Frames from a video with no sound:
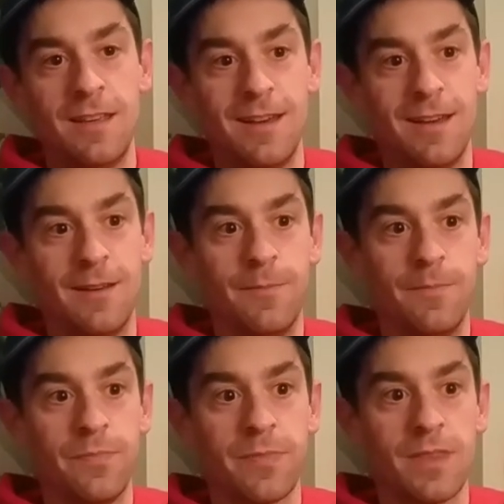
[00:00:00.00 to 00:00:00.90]

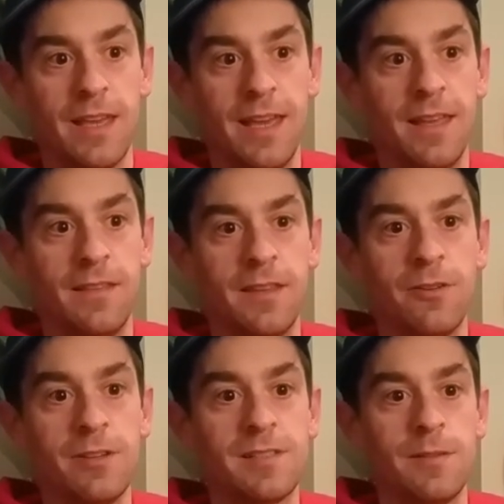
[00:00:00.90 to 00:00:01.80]
And there
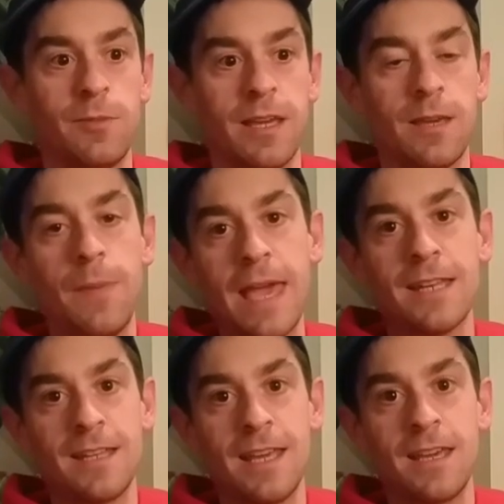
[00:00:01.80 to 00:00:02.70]
is some like
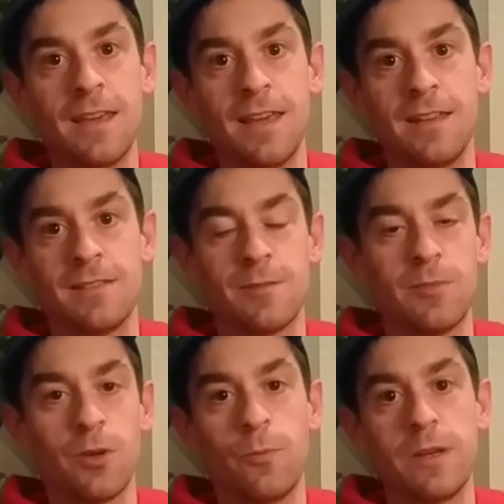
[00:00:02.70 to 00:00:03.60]
banding and some
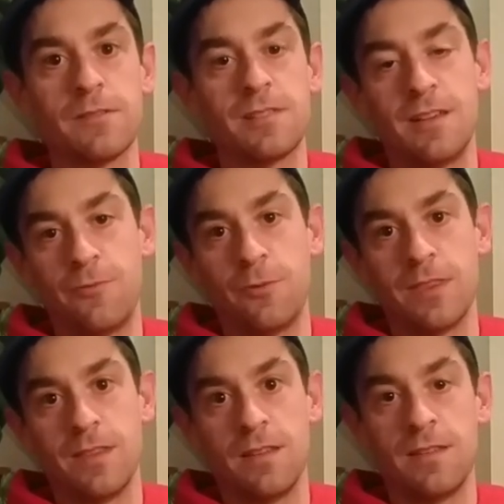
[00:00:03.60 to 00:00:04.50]
other weird stuff with
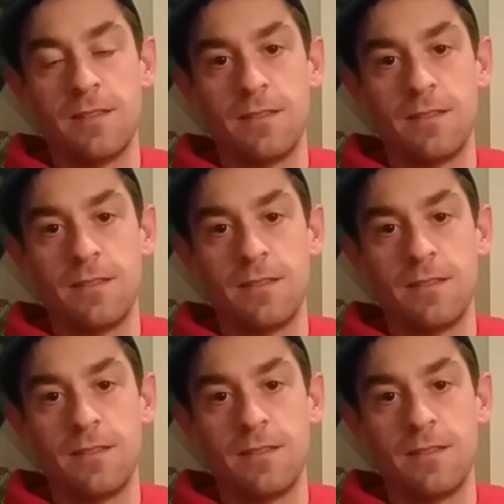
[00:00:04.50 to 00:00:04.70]
the